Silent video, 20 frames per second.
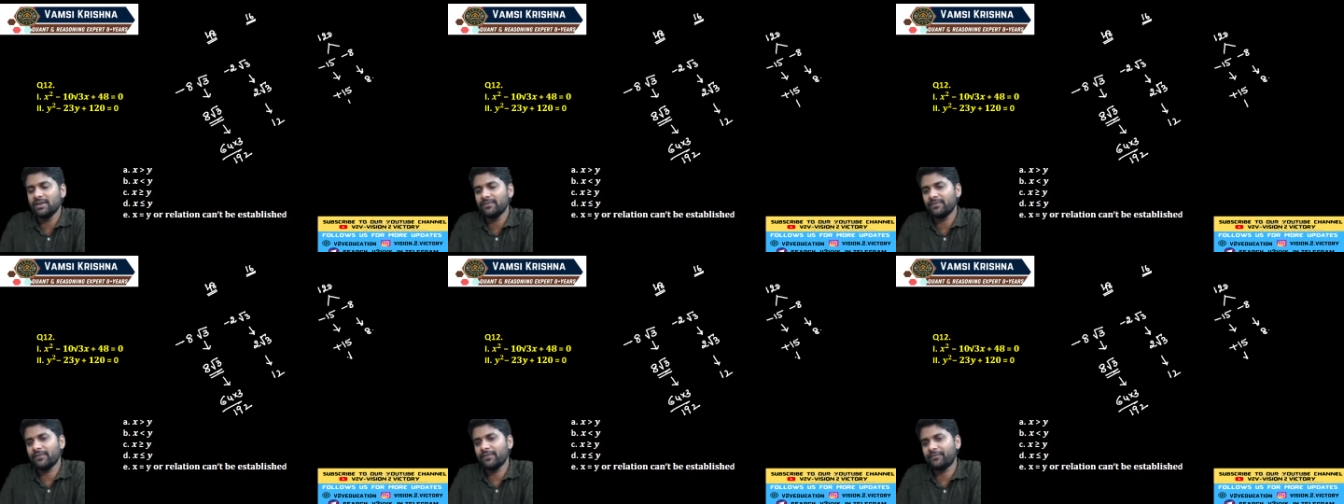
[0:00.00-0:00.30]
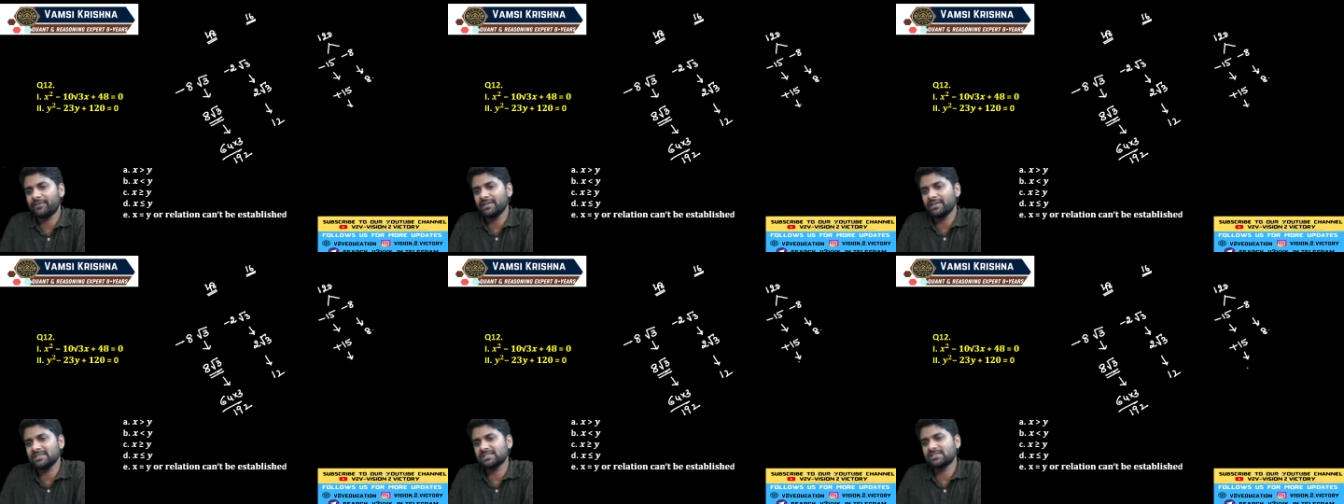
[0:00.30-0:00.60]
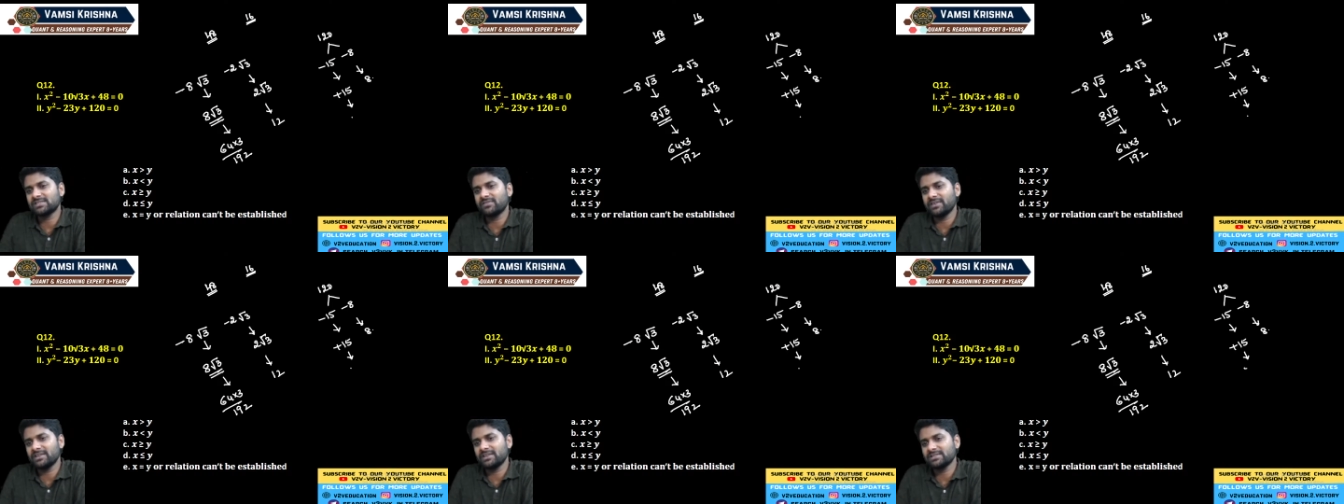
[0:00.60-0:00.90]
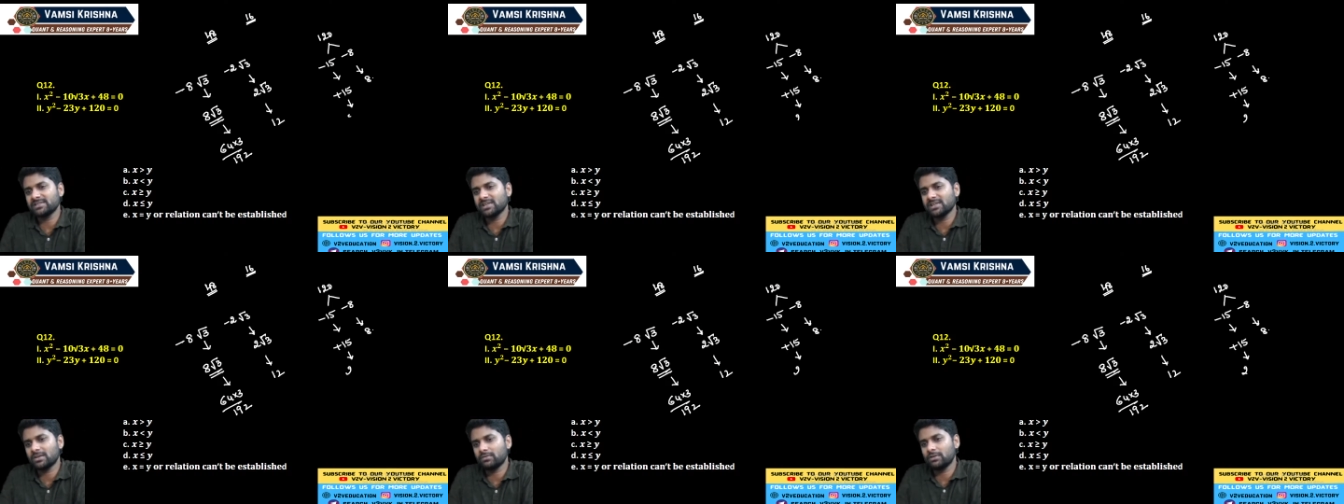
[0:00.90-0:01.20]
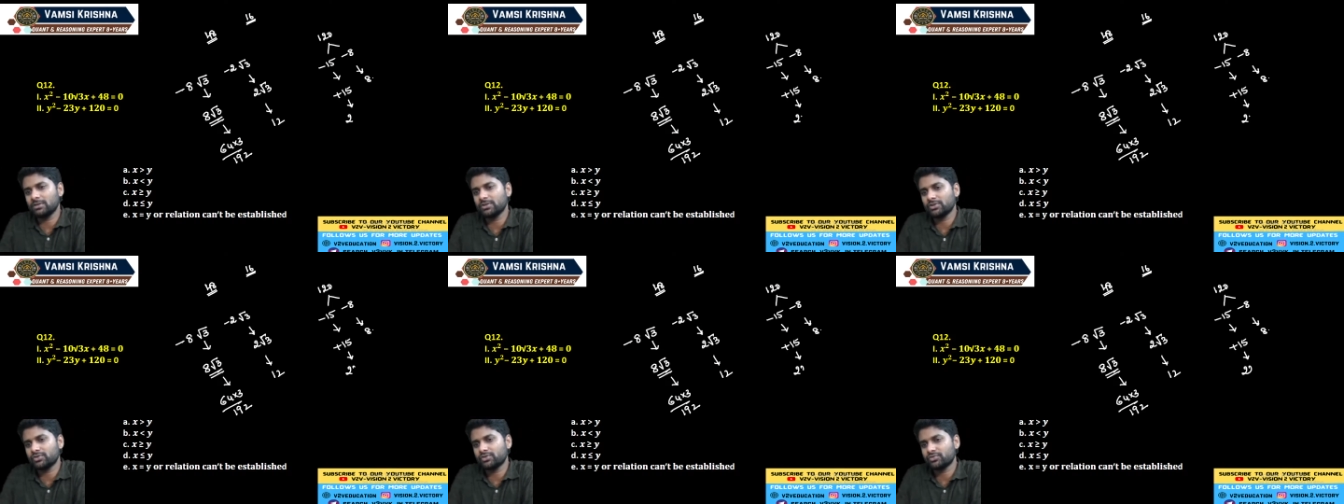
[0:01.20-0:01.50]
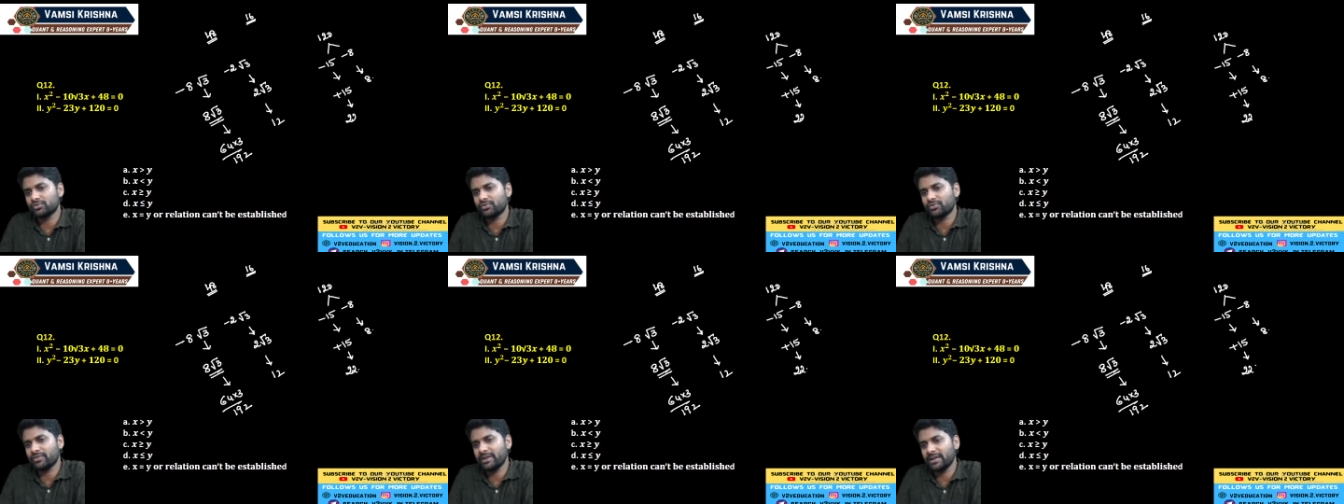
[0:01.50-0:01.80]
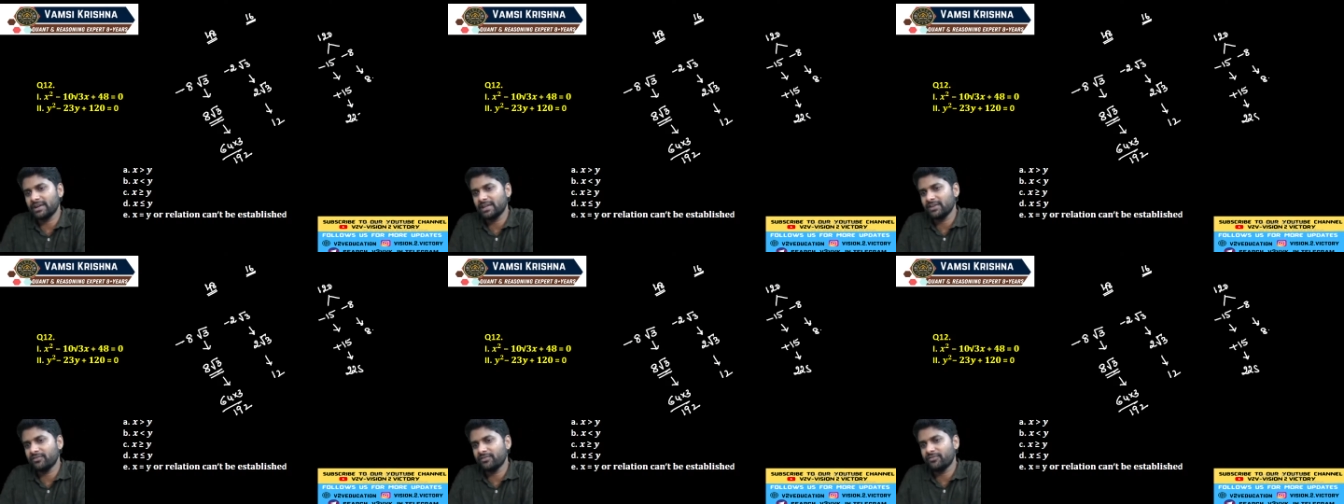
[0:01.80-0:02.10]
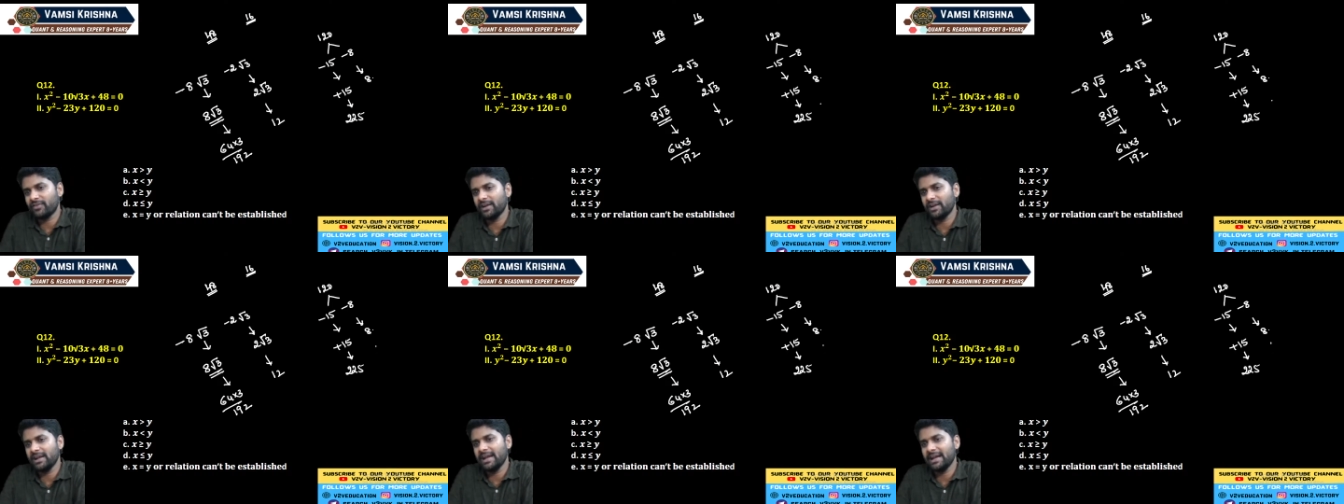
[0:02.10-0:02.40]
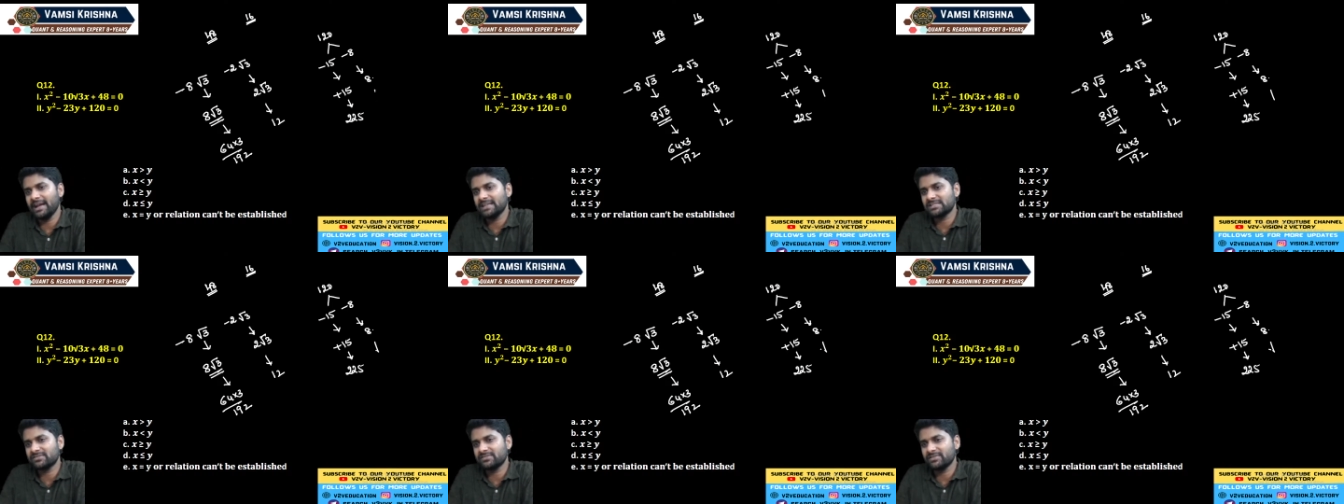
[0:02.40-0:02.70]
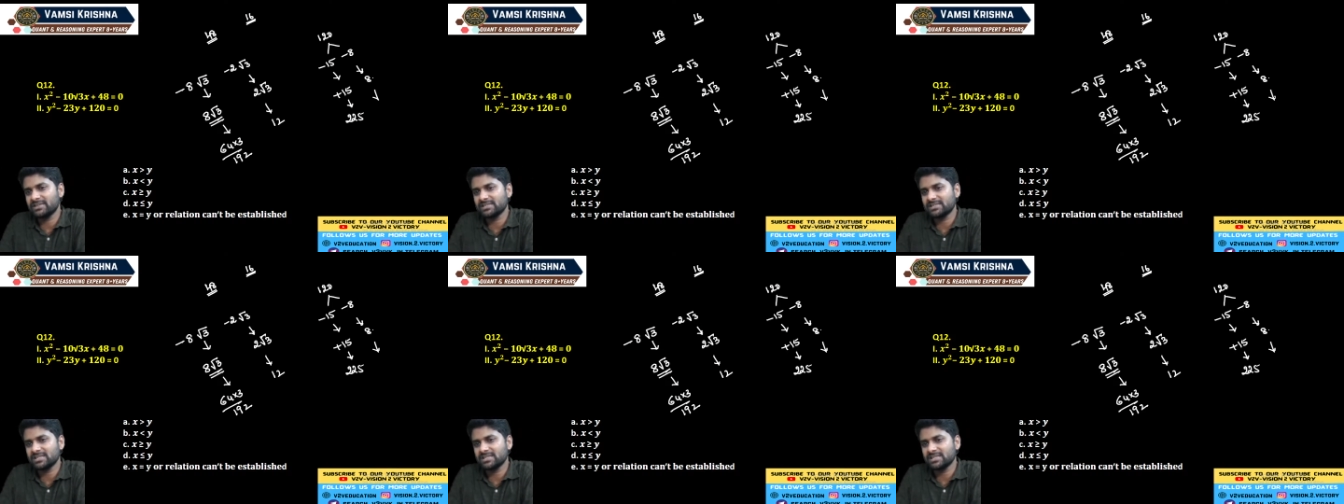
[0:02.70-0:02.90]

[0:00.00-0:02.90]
15 square is equal to 225, 8 square